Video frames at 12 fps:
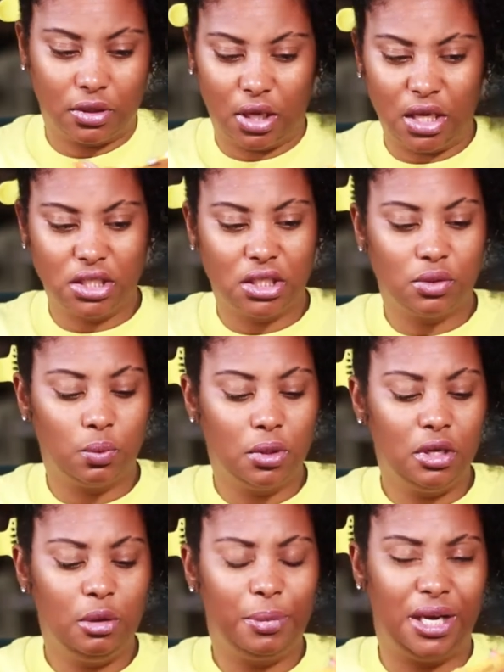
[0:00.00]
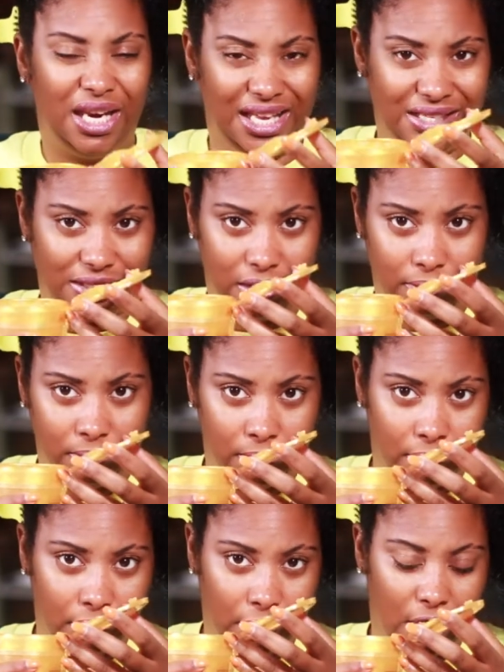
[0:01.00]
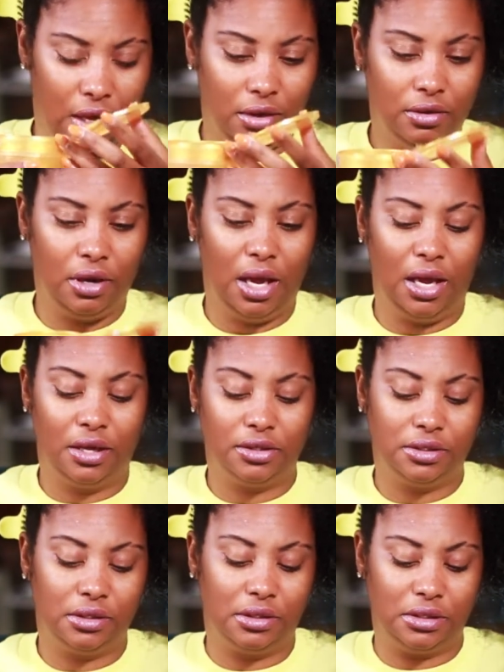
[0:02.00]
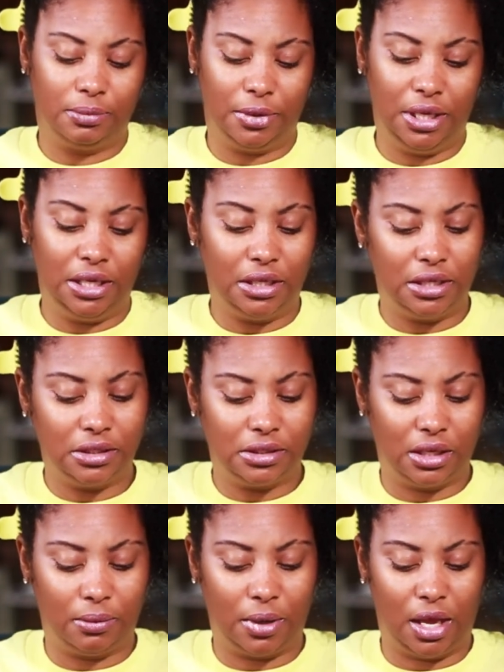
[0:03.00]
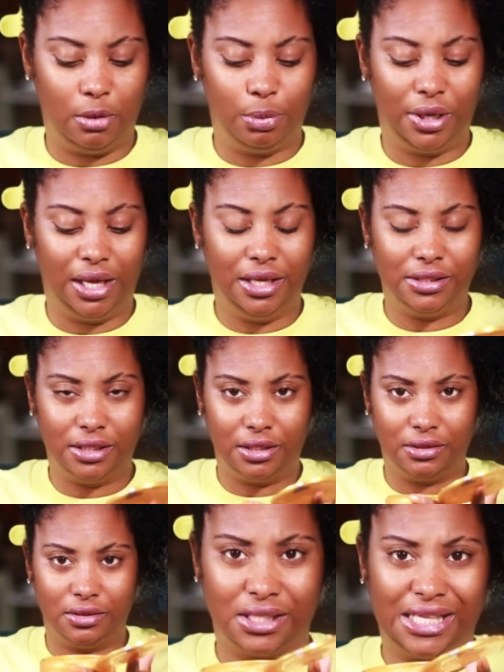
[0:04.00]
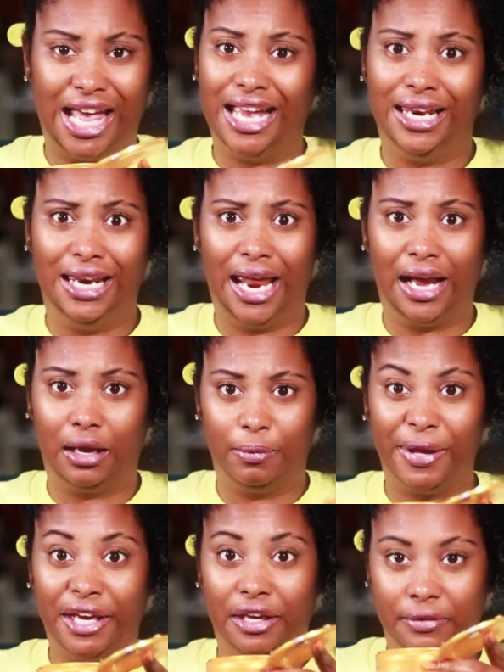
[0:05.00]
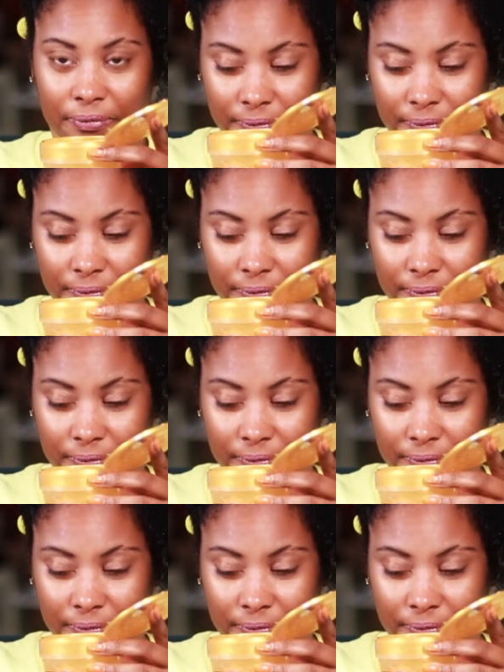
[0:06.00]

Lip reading: It's just real pleasant. I don't know how else to explain it except like pleasant and slightly like a man.